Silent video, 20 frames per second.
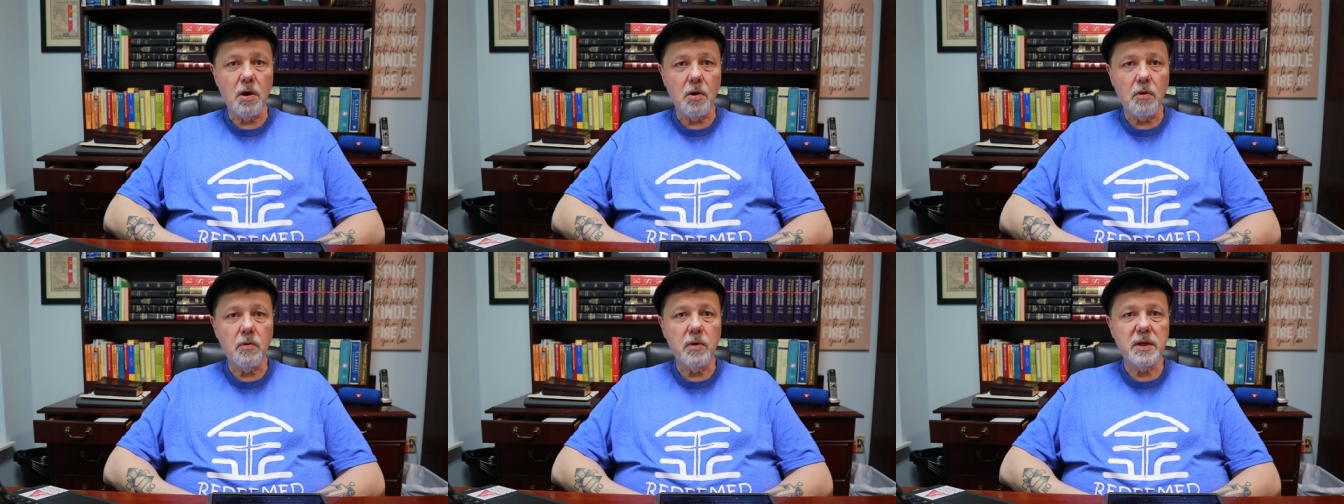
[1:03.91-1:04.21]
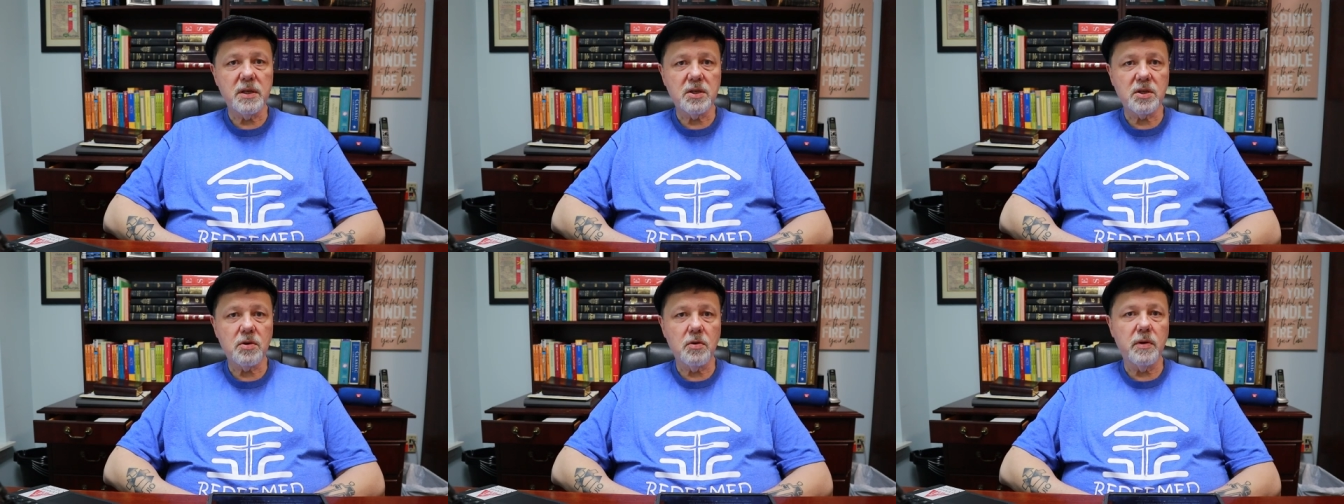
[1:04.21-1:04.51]

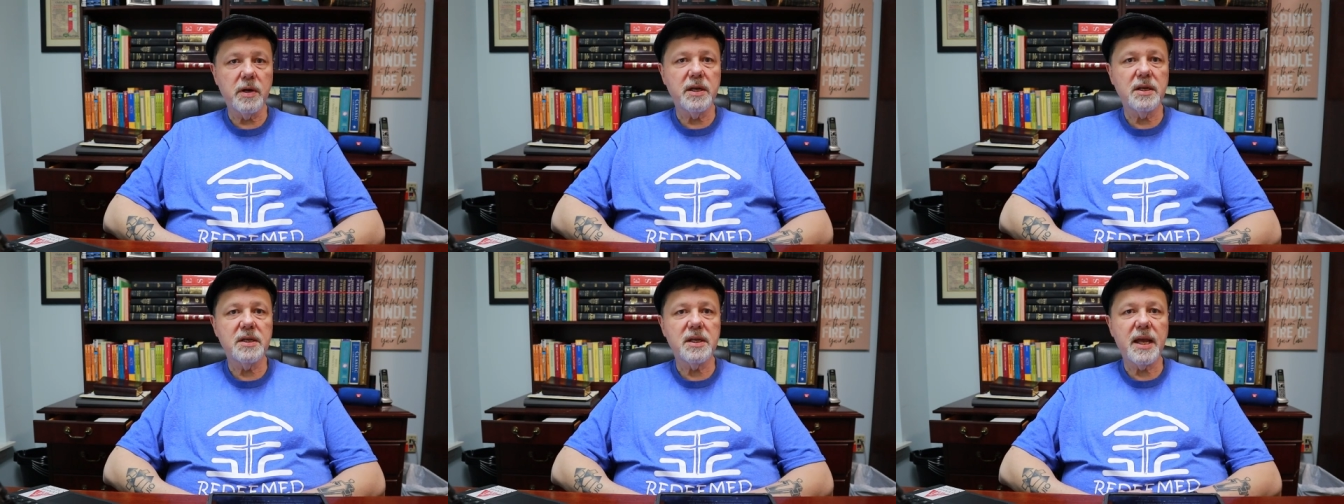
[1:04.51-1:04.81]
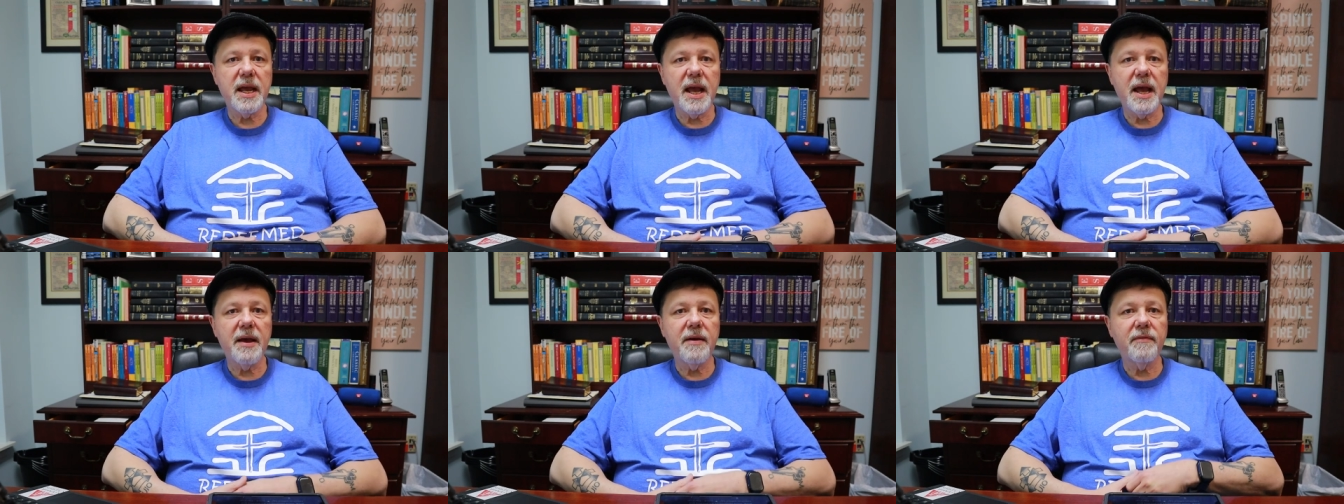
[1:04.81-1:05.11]
always going to
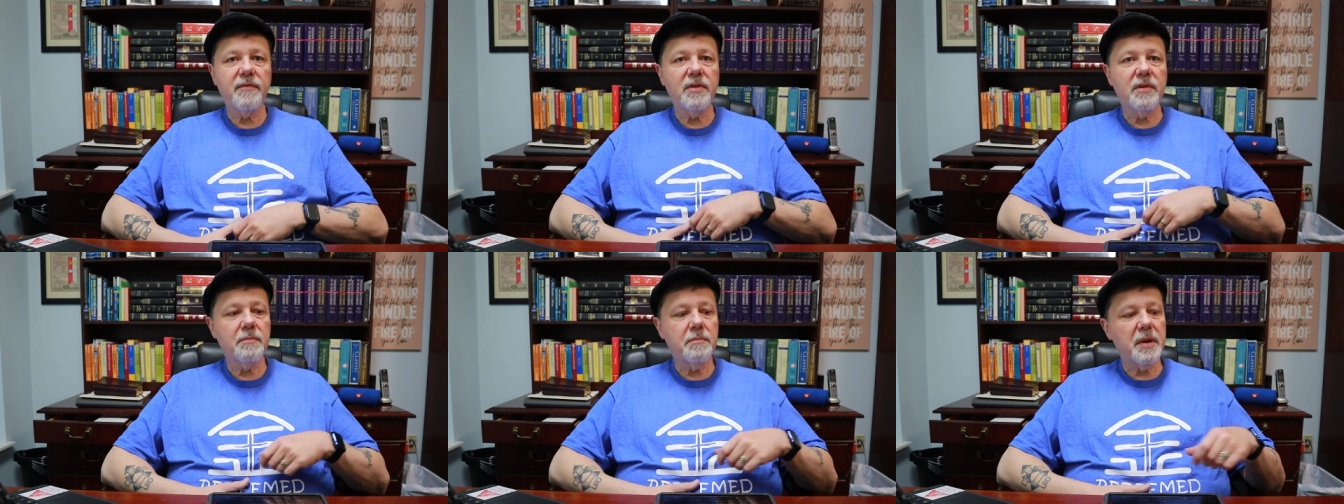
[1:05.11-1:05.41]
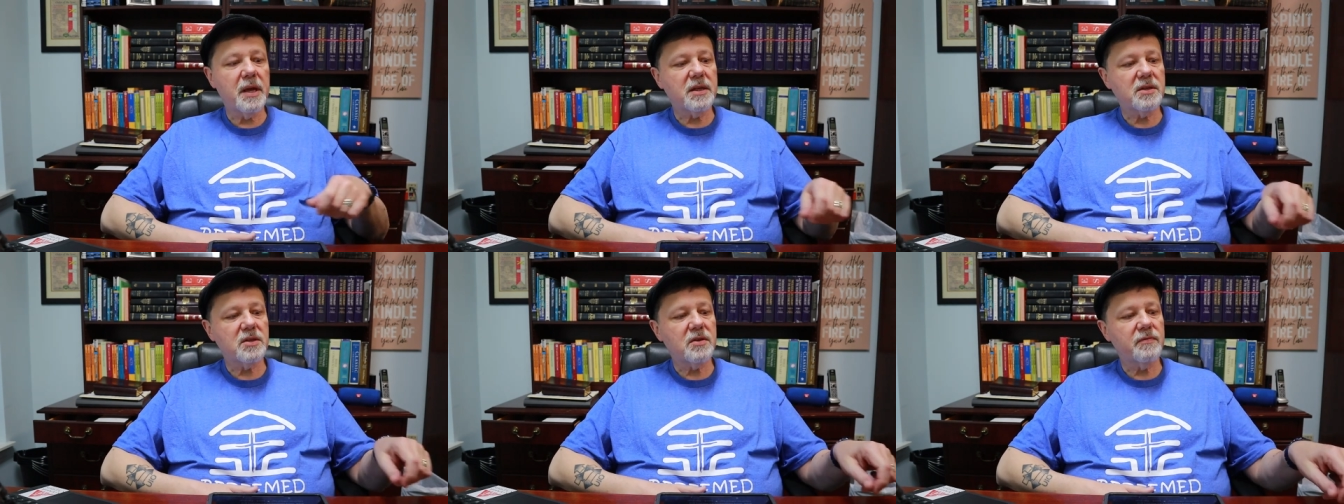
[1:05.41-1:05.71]
have the
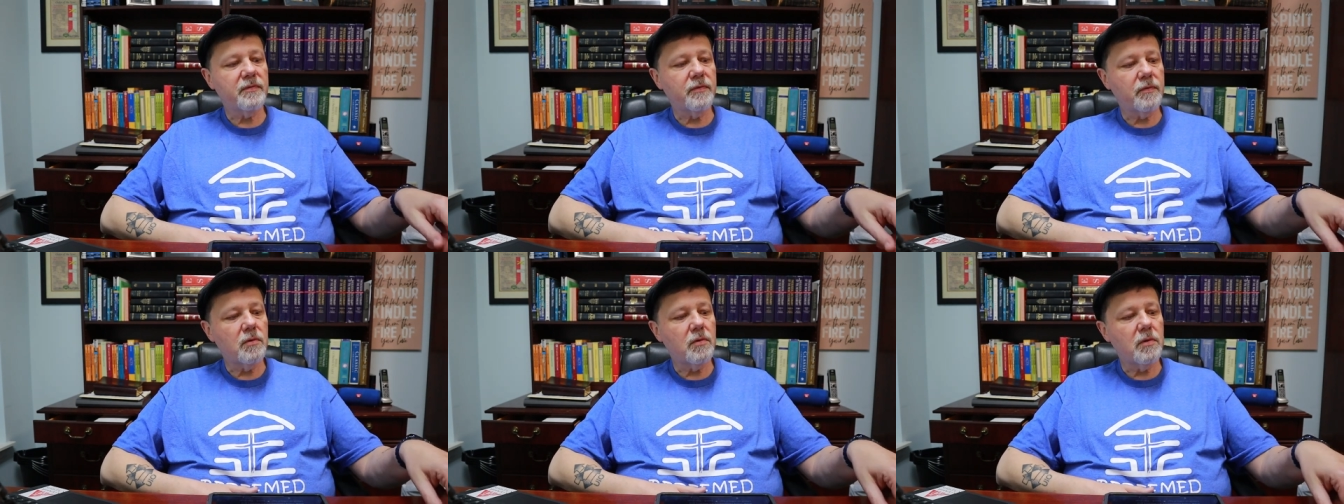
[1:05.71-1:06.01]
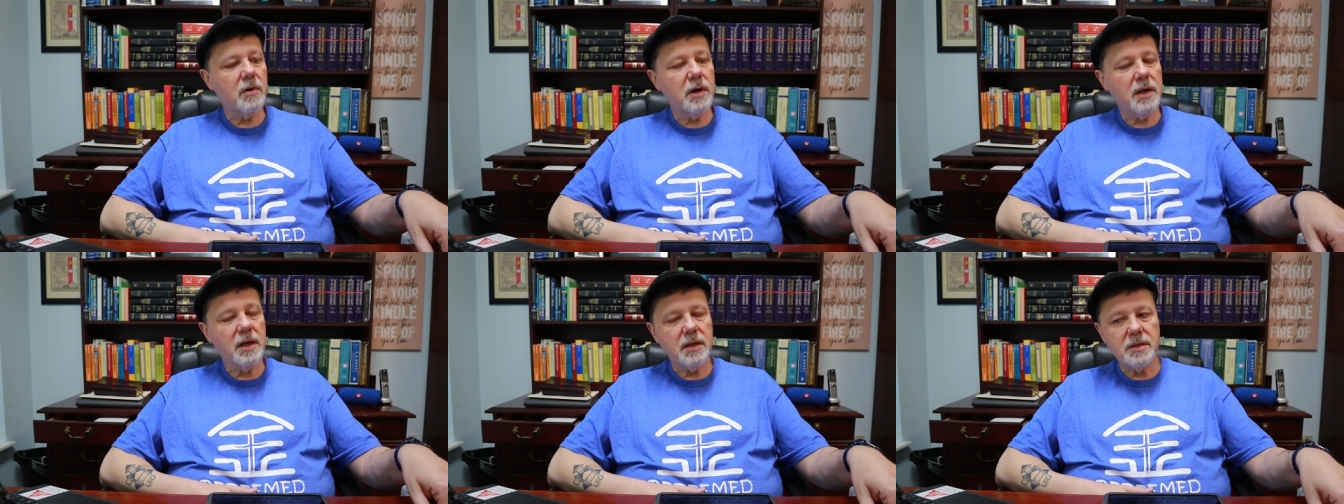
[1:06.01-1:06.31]
best
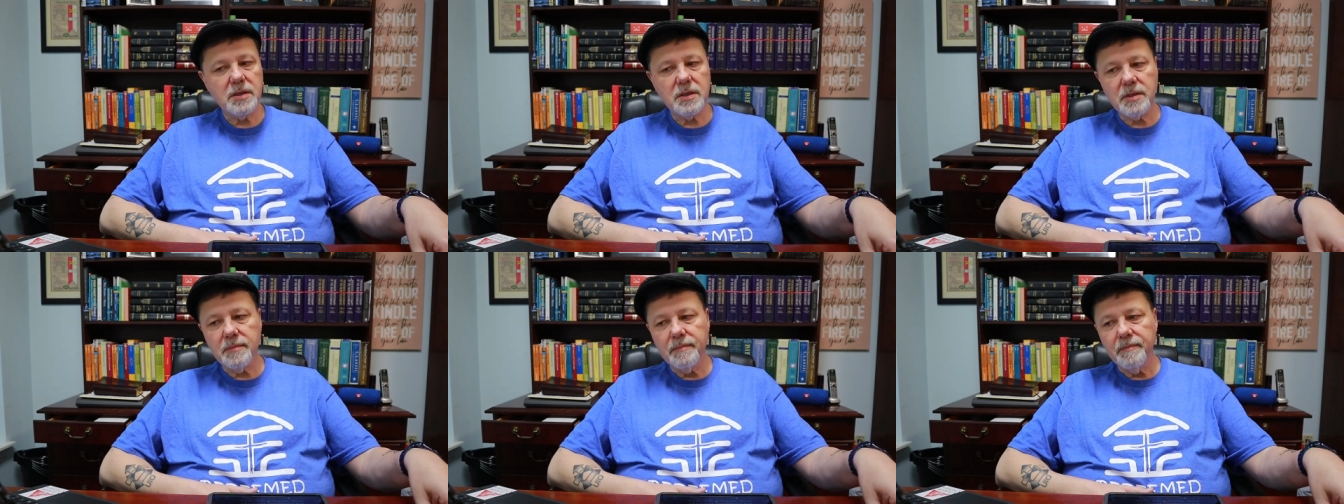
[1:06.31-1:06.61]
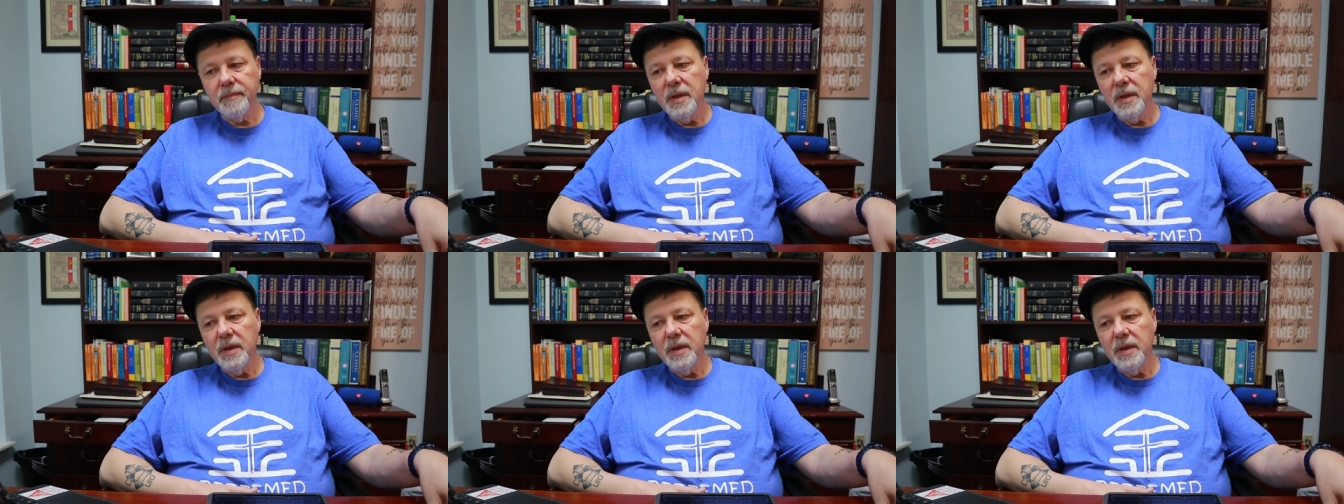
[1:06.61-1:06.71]
for us.